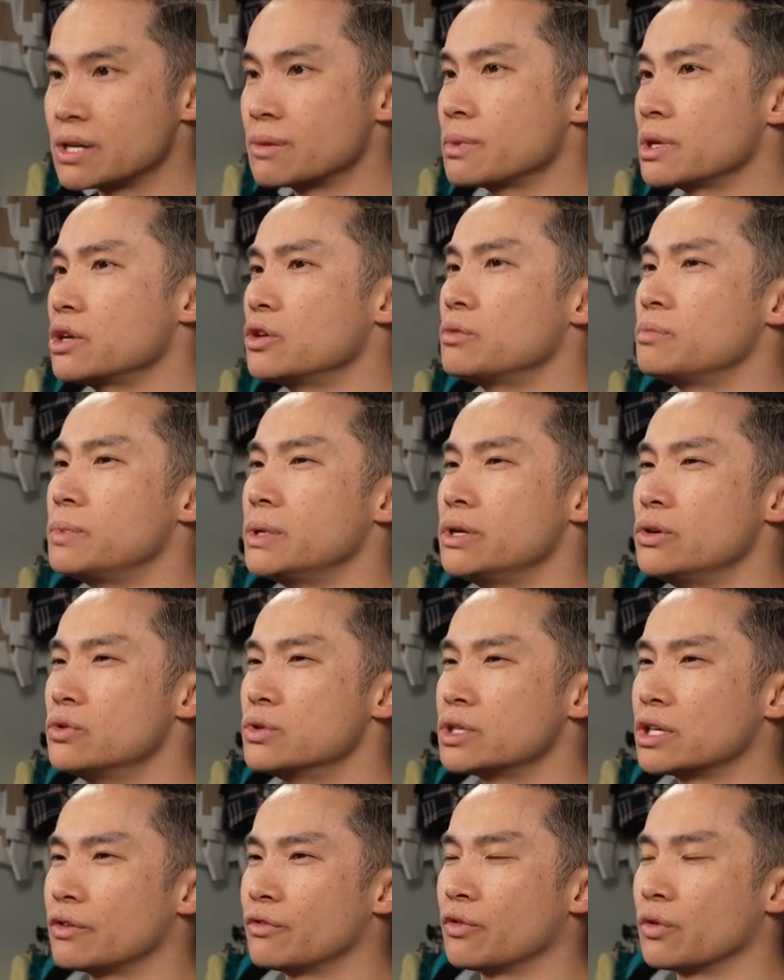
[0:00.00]
something you'd be
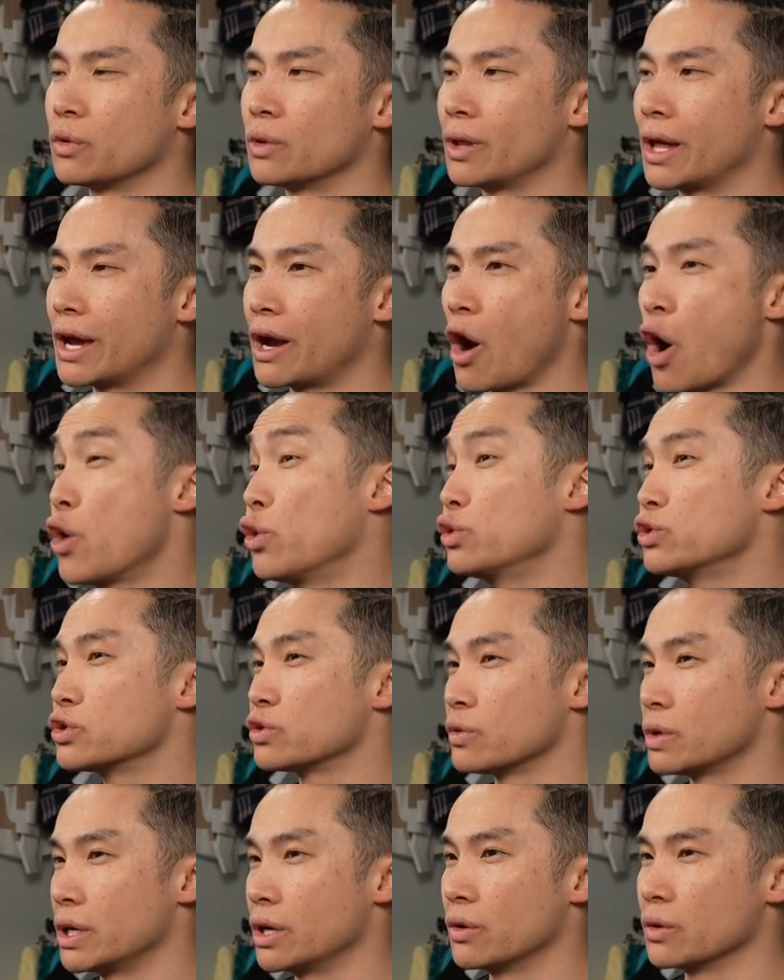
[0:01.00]
using for like
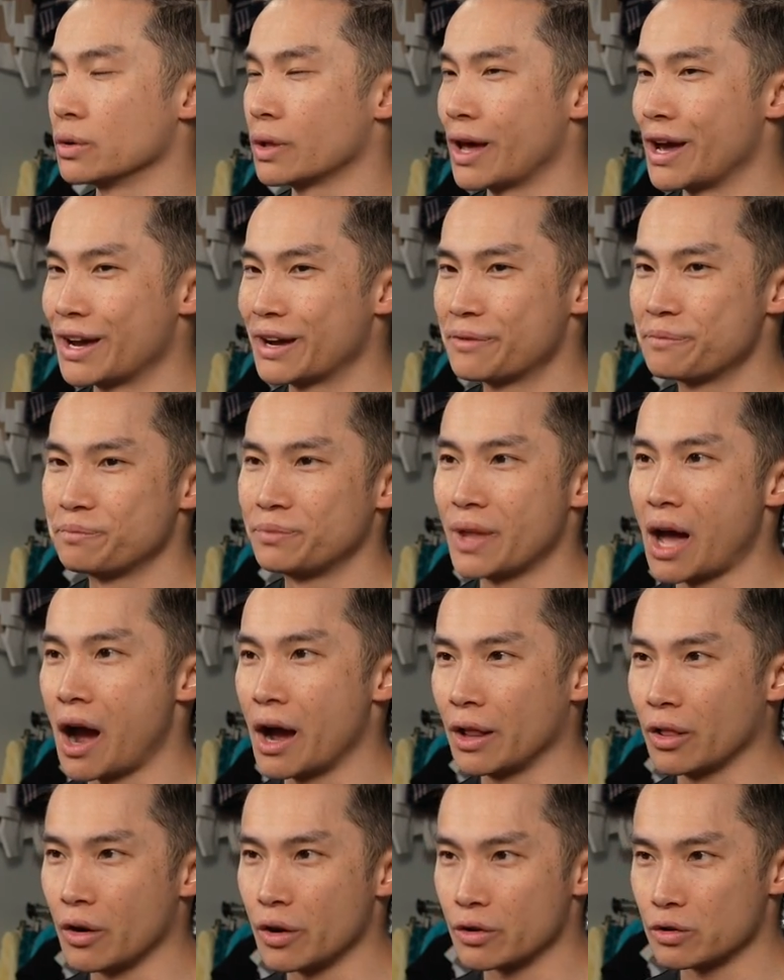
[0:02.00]
hosiery or like
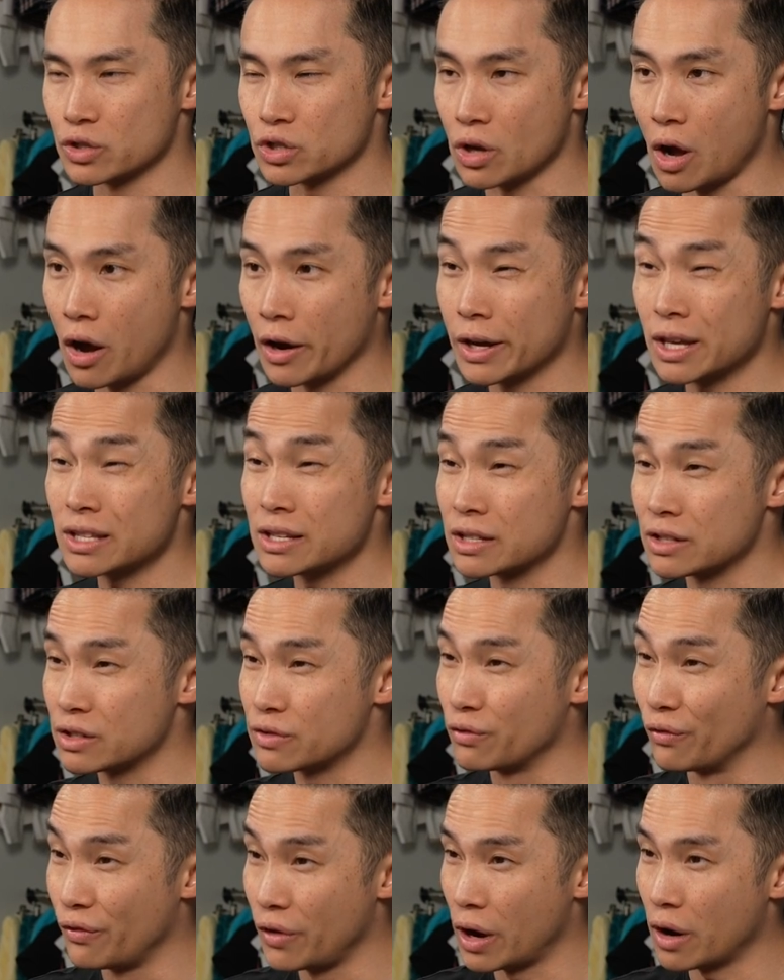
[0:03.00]
nylon or stockings. It's
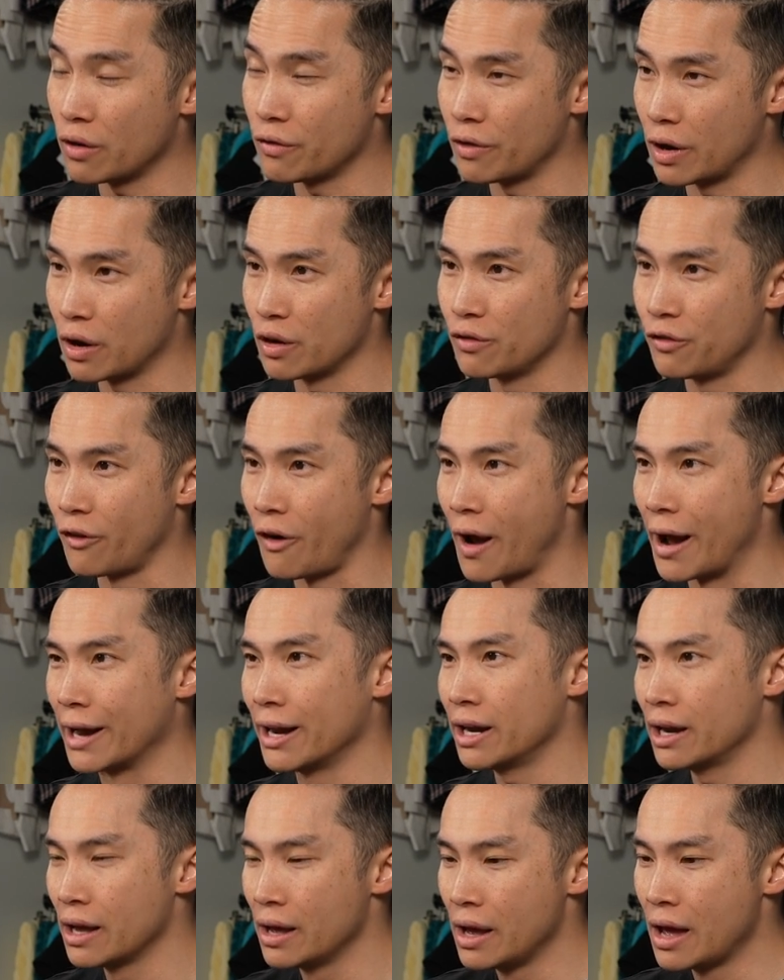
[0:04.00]
very, very
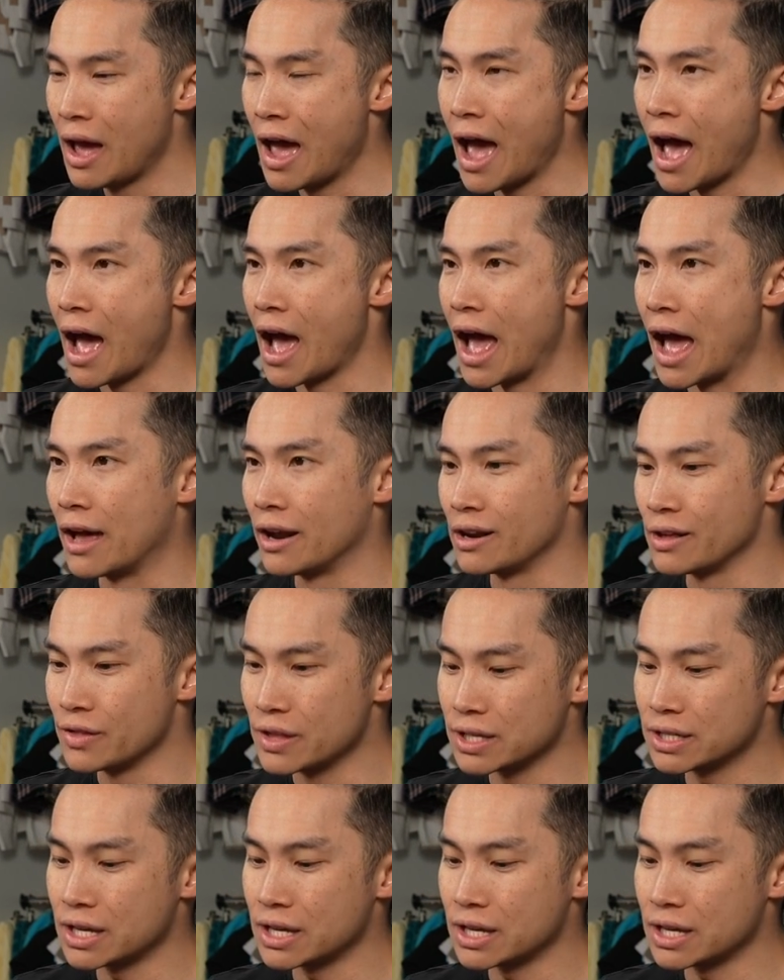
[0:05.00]
fine. And in this